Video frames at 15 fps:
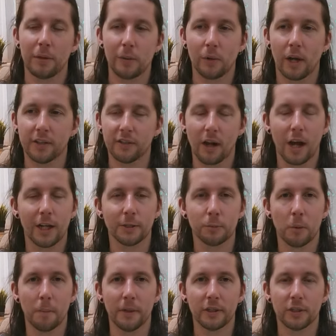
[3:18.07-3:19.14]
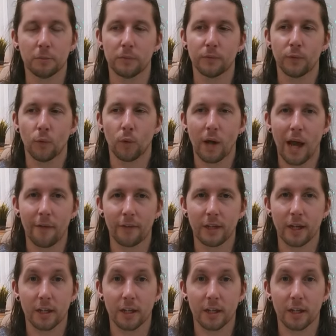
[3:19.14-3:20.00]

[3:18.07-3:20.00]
people like to ask permission before having